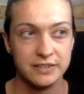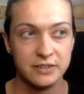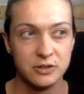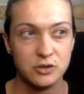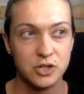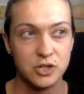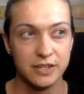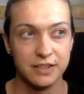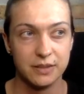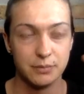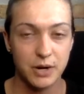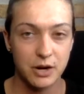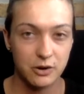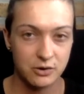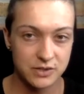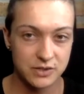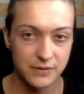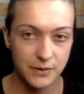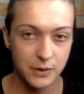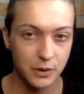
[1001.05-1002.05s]
It's usually the
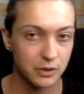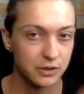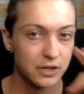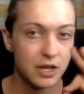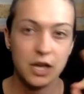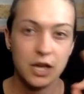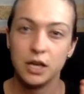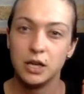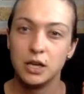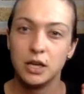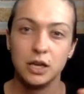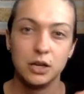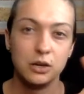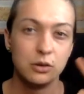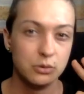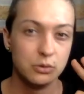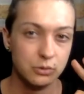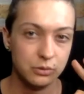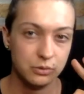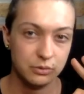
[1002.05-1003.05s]
parents' fault
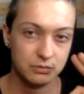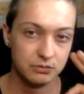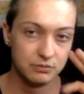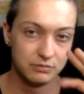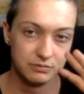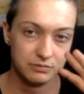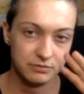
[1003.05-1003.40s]
who